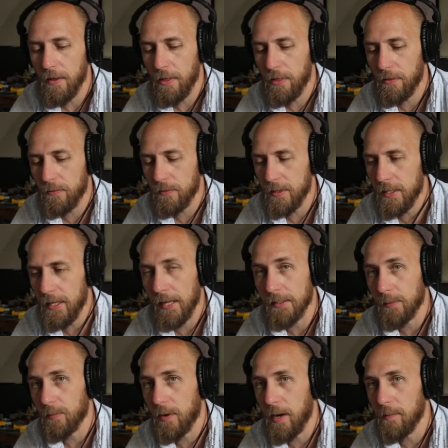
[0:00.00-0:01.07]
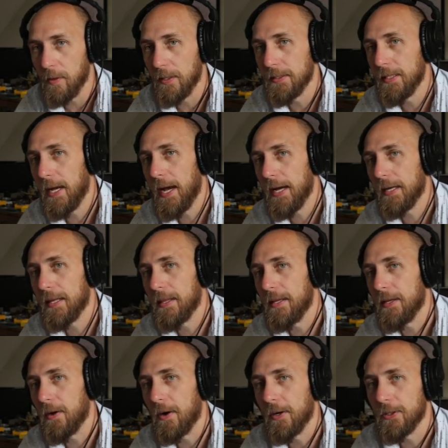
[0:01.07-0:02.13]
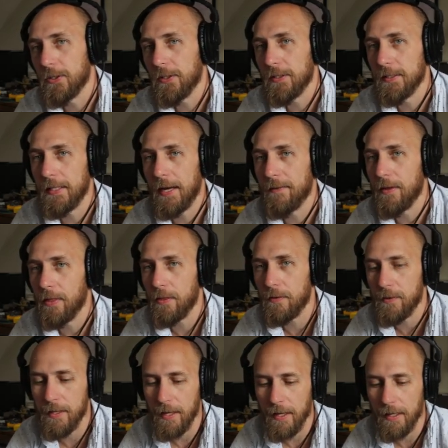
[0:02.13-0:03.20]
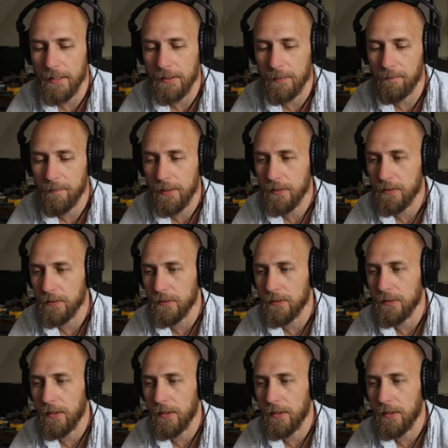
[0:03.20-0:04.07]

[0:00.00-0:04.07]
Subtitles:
3 as a primary attack, the Archer is having 3 in its missiles.